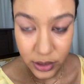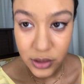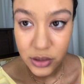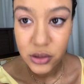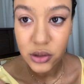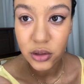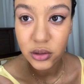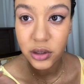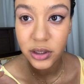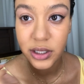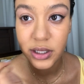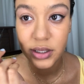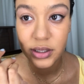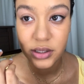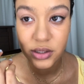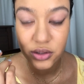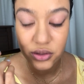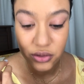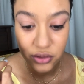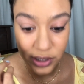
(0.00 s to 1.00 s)
So looking
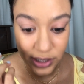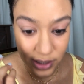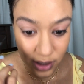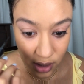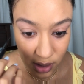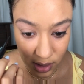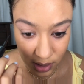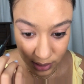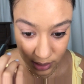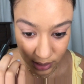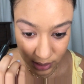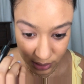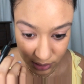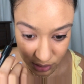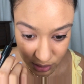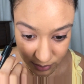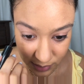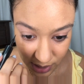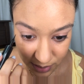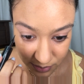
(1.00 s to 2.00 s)
straight on
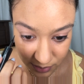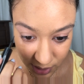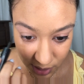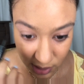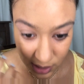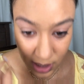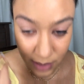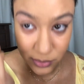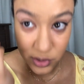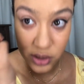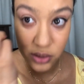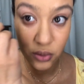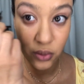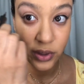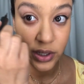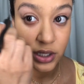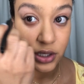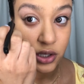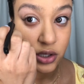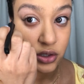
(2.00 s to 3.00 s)
into my mirror, I'm just
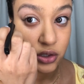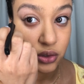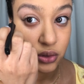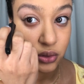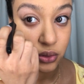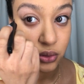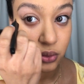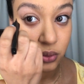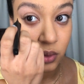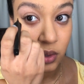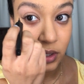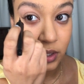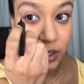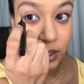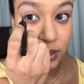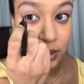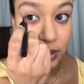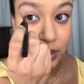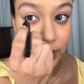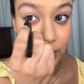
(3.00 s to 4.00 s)
going to
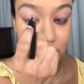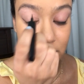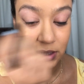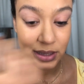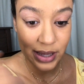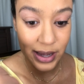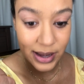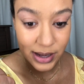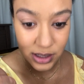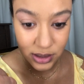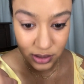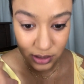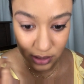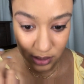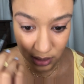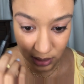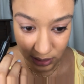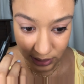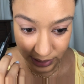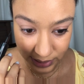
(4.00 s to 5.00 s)
connect that to the
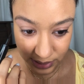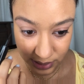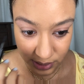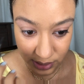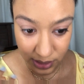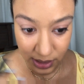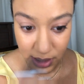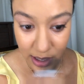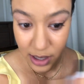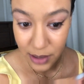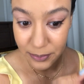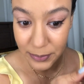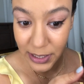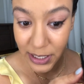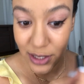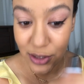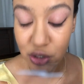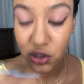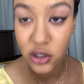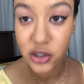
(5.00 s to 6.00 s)
lid,
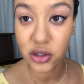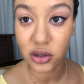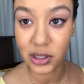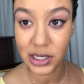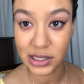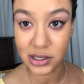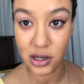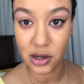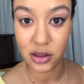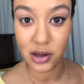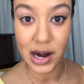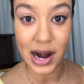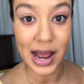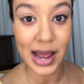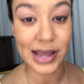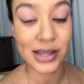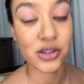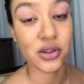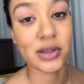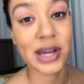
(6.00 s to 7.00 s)
making sure to look at the other
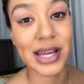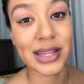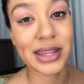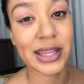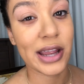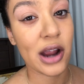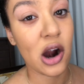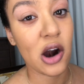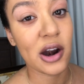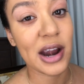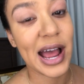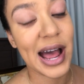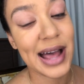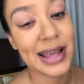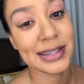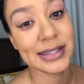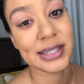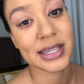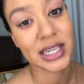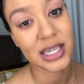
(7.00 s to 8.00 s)
eye so that they are
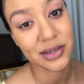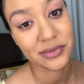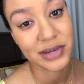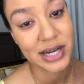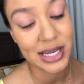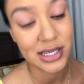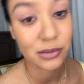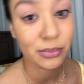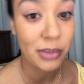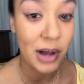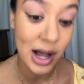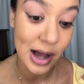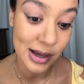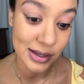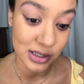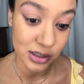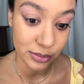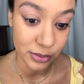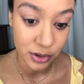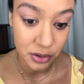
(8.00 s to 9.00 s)
as even as
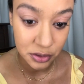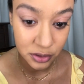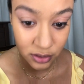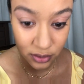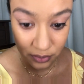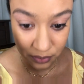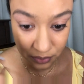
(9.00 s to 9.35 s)
possible.